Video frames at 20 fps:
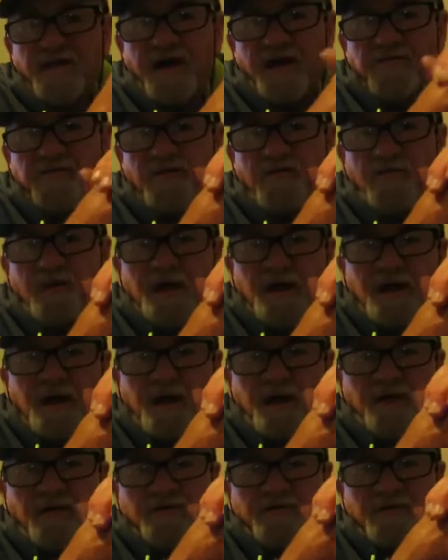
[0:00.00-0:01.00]
that's the way it
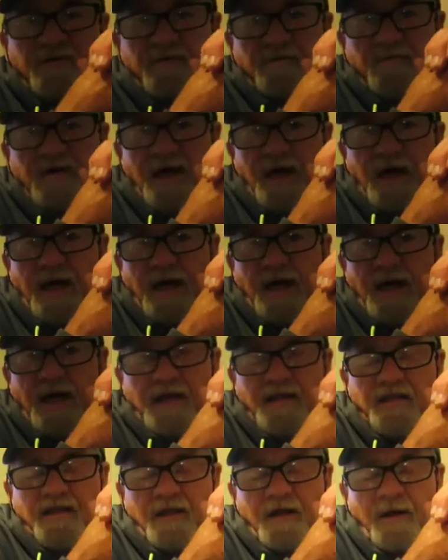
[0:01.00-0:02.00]
is.
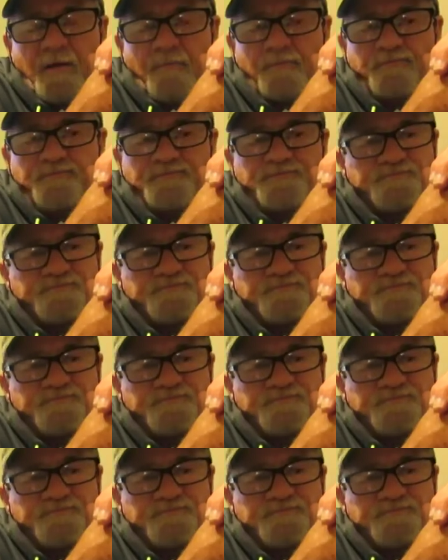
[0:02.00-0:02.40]
And